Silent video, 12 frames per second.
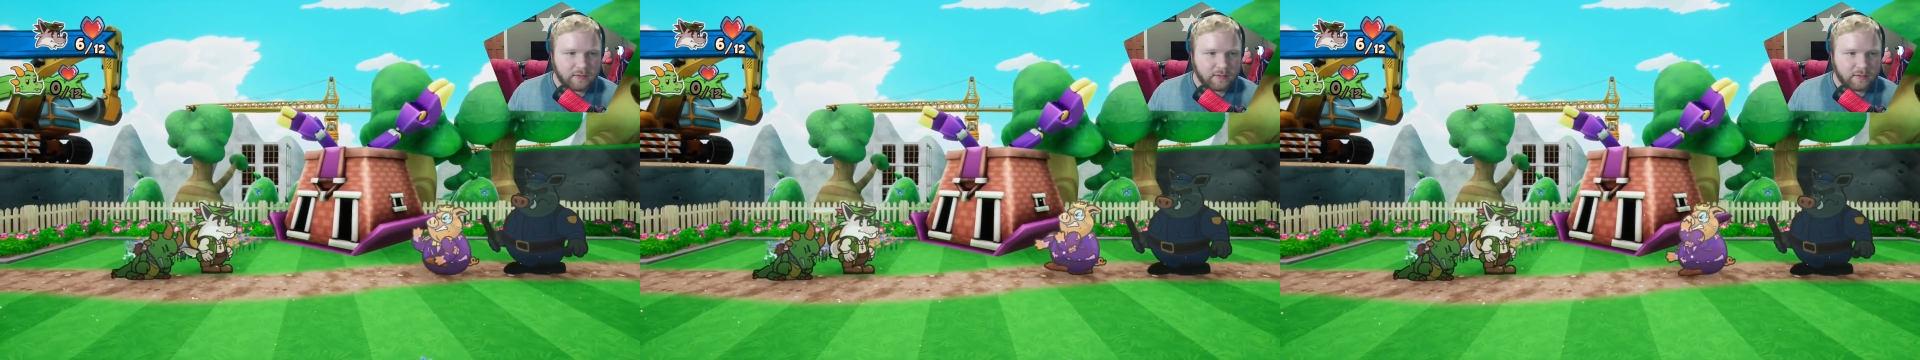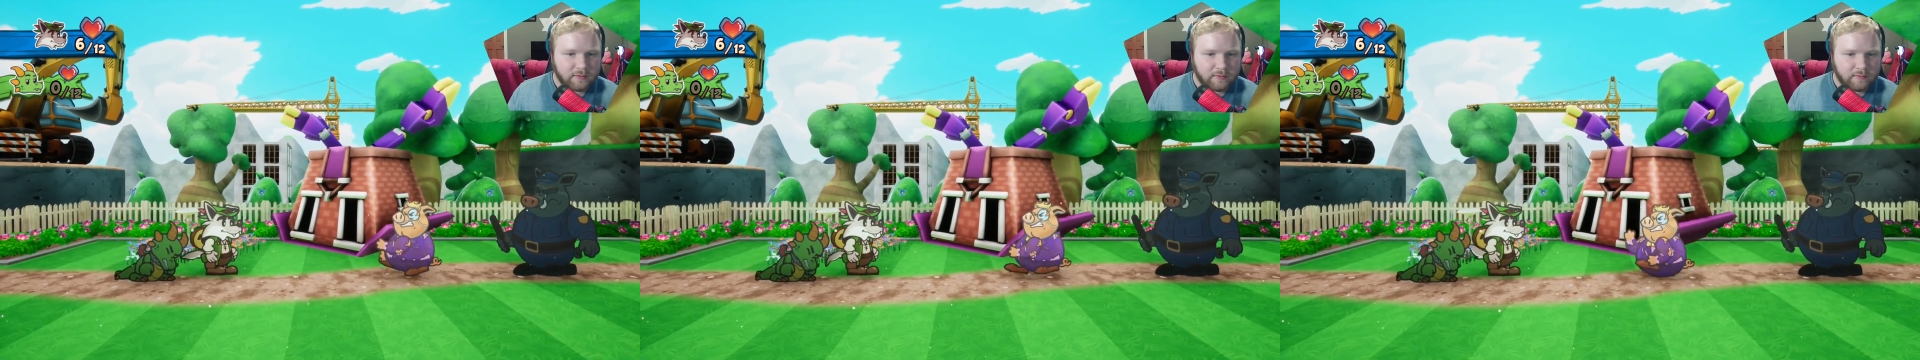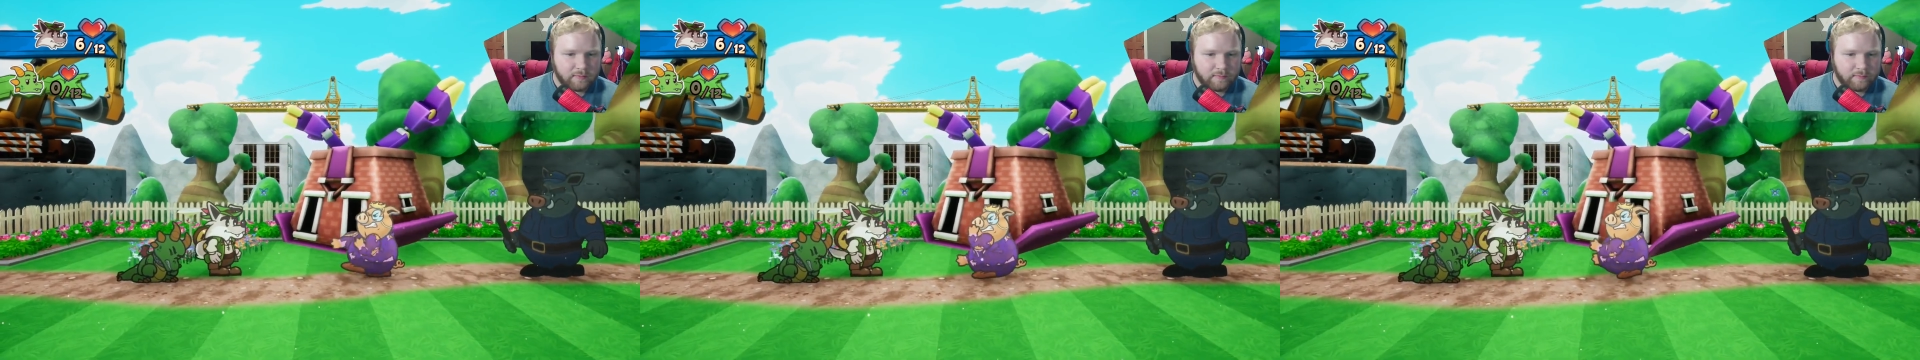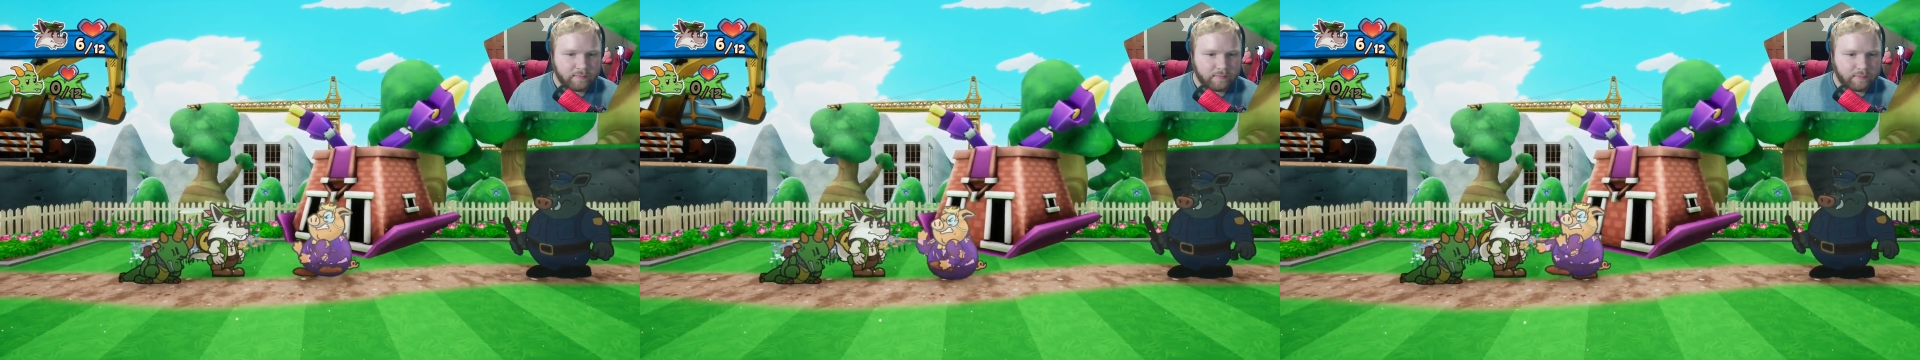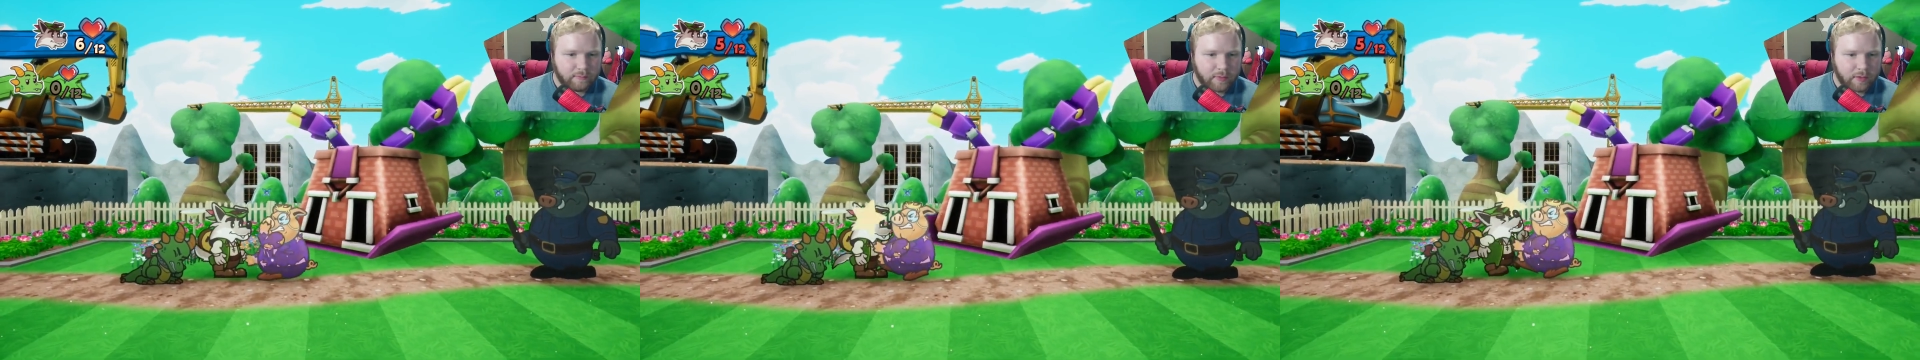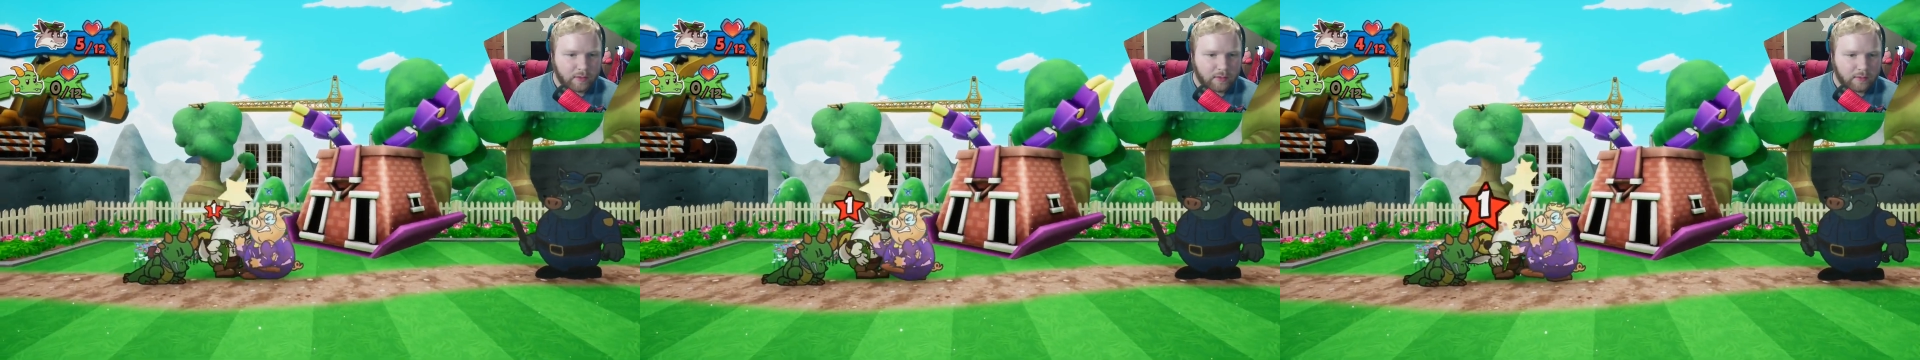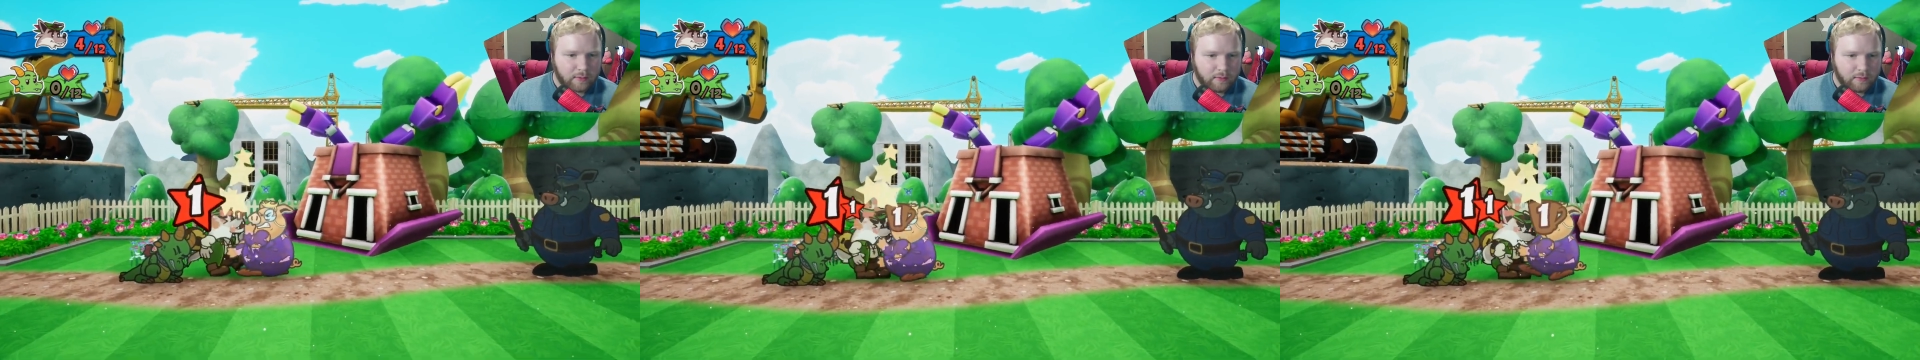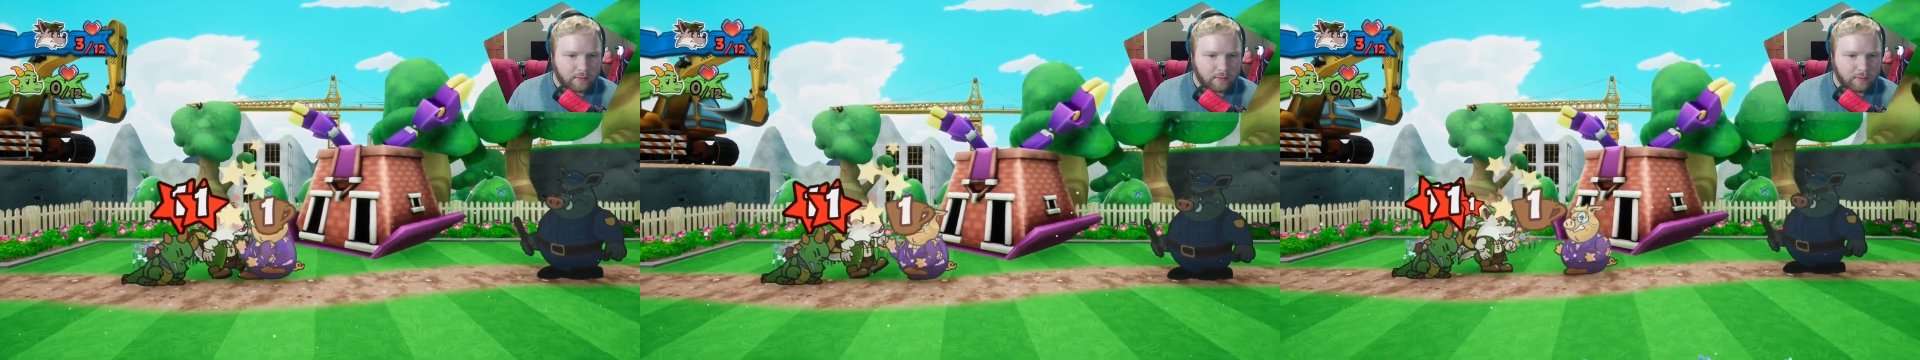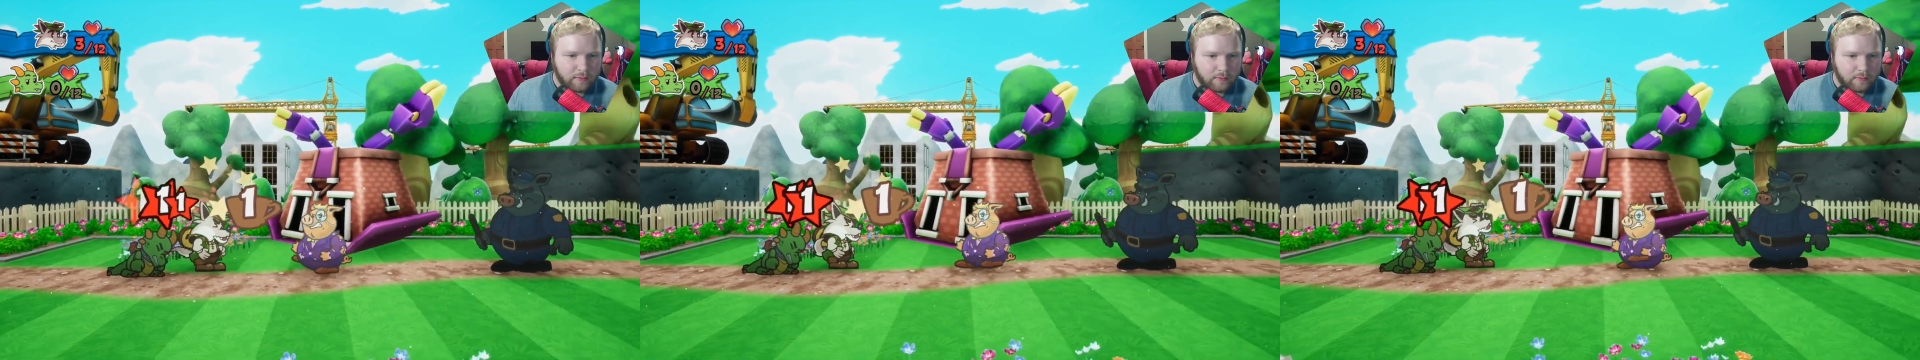(no one is talking)